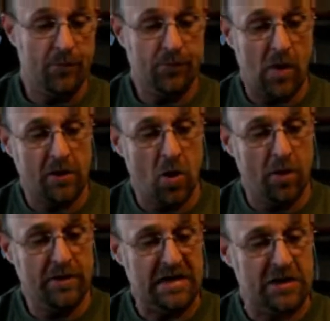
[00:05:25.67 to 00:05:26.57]
I
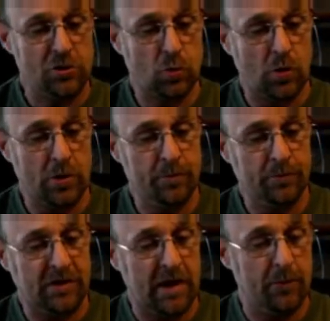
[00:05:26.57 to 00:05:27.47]
call the inchworm
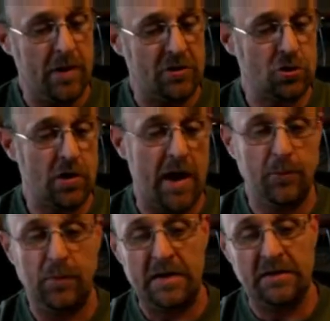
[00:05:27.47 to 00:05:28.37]
tape measure
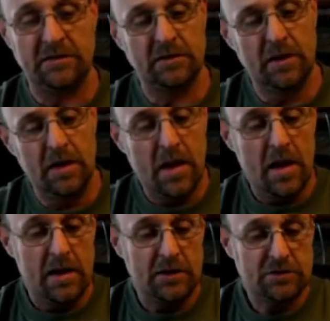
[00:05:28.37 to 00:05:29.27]
end piece.
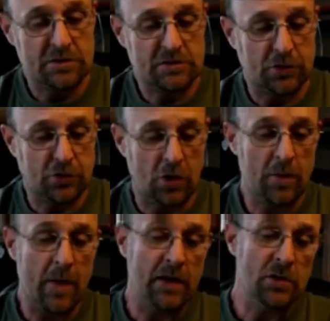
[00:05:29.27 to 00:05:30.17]
It's just a
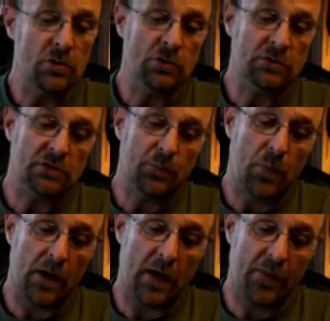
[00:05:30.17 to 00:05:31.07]
term I use,
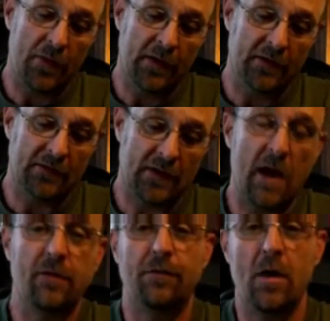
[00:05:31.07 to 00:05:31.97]
but I think it's
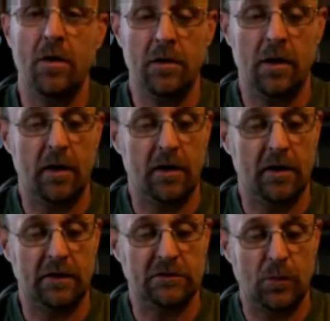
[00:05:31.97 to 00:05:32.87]
kind of fun,
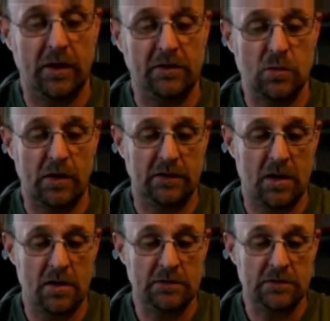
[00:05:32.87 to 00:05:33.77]
and it explains what it
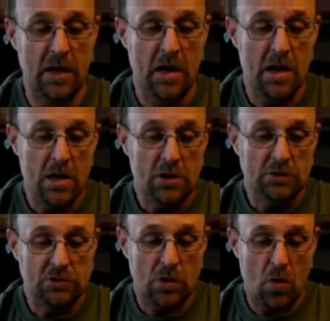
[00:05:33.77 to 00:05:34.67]
does.
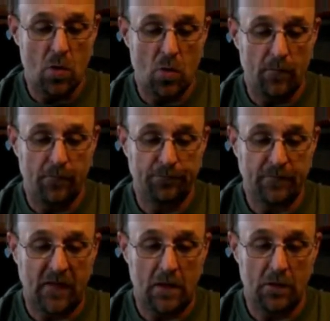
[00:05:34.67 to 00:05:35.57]
So
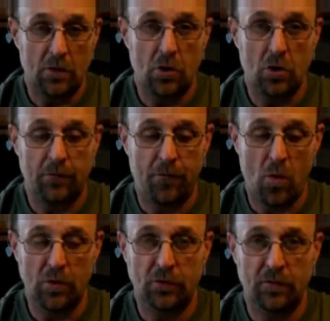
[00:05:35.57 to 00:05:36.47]
look
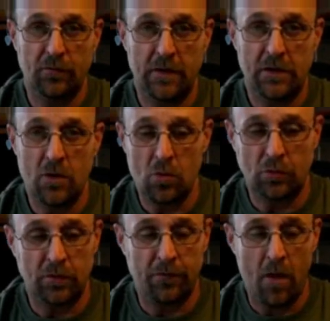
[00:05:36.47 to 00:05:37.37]
forward to the
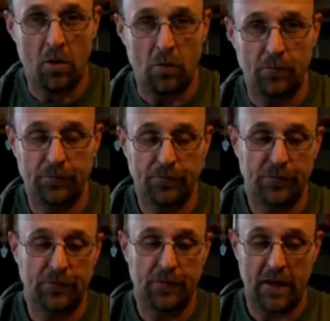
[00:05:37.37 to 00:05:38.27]
video to follow.
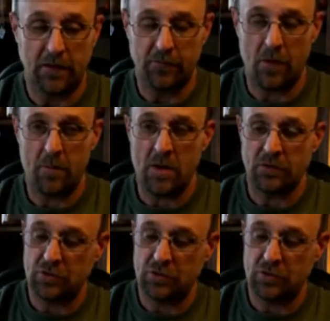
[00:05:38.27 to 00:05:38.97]
Thank you very much.